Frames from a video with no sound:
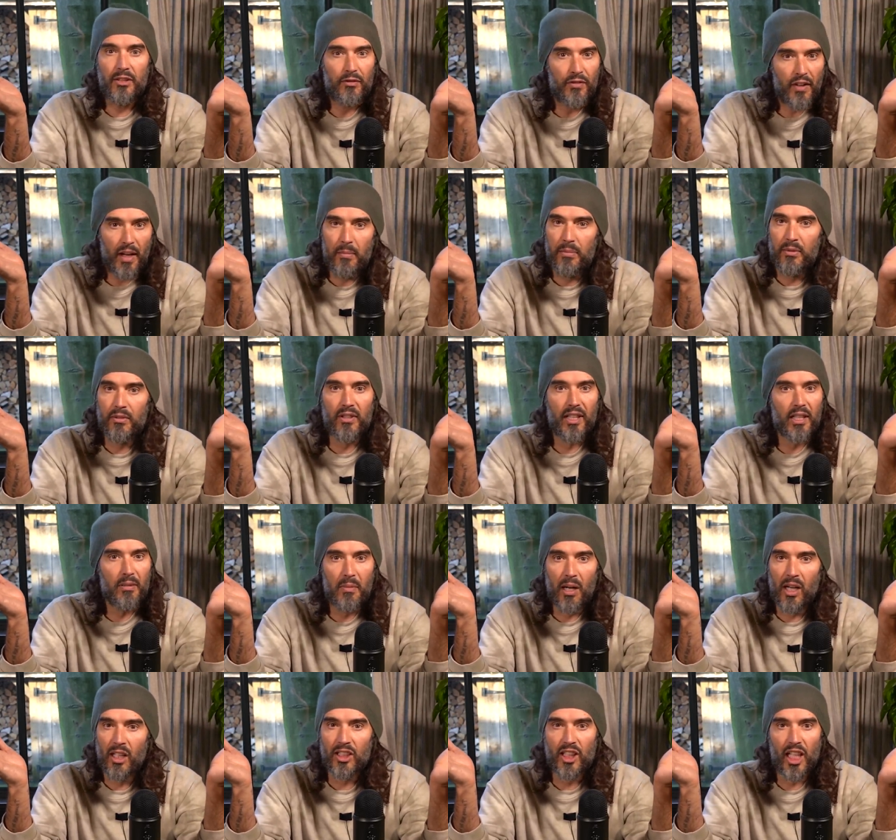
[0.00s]
February,
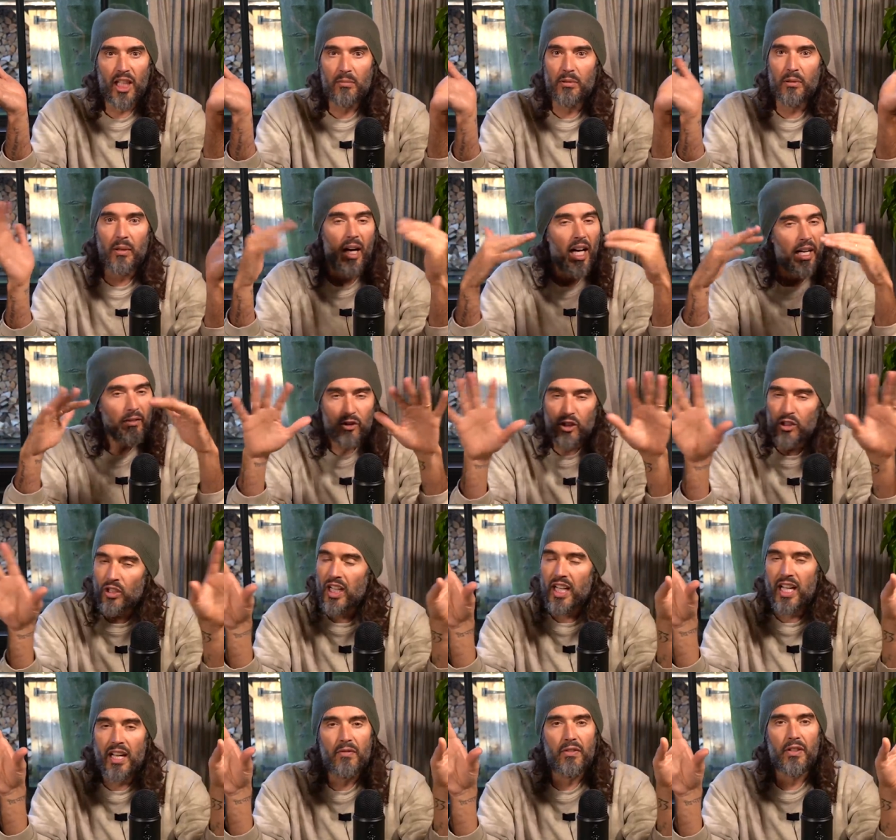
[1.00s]
March, April, I
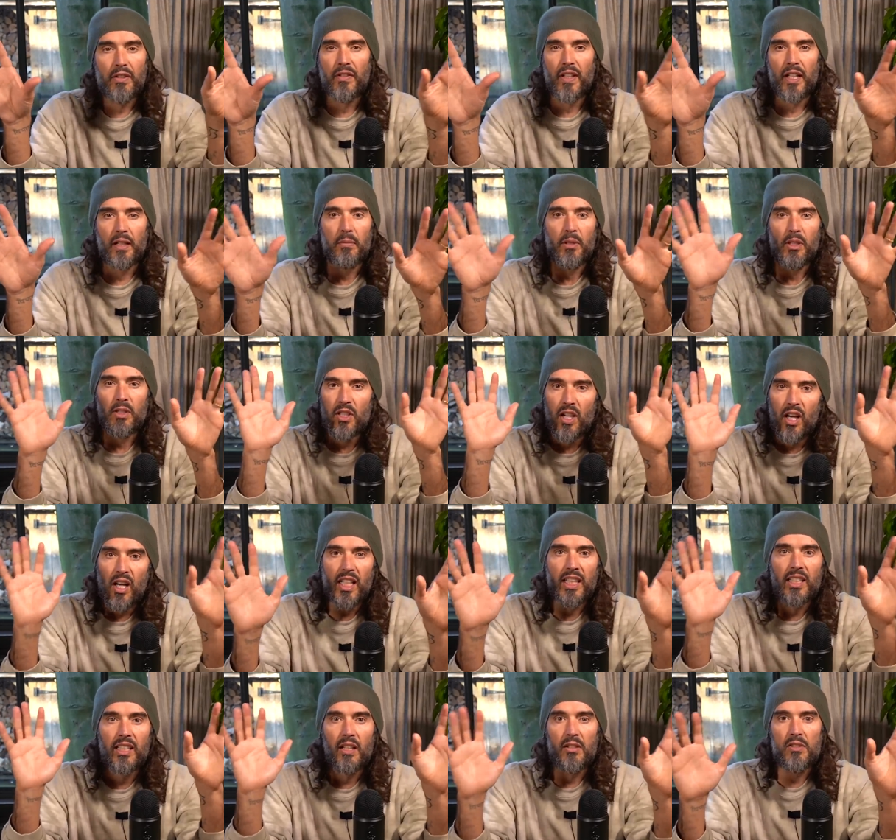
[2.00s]
dry everything because
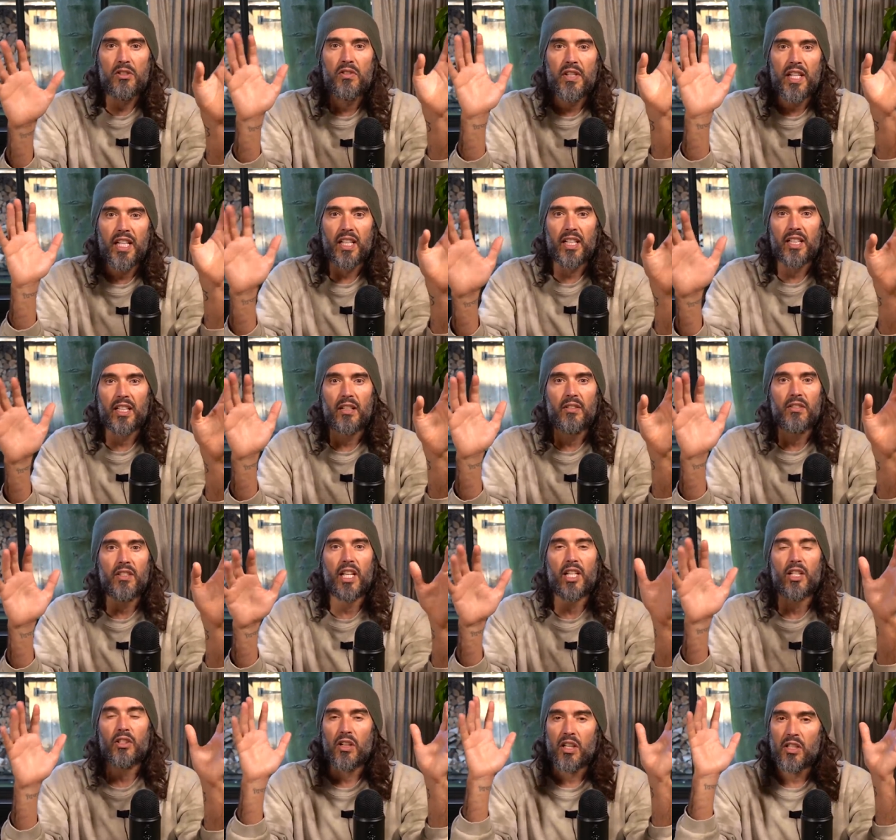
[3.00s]
I don't drink and I don't
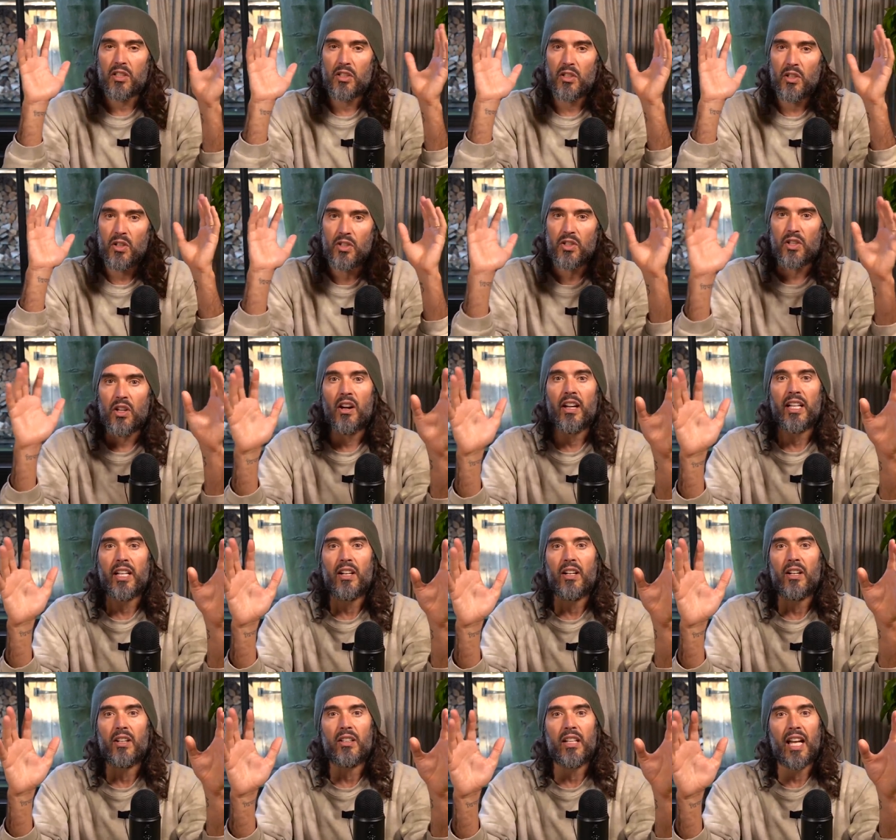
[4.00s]
take drugs because I
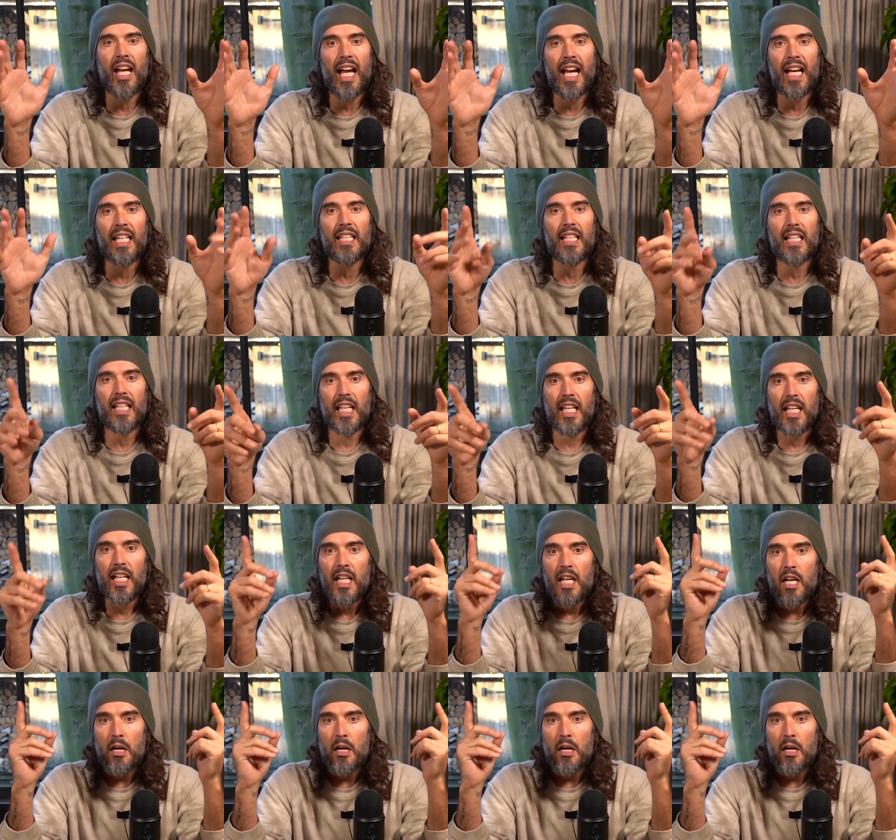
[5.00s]
can't handle it.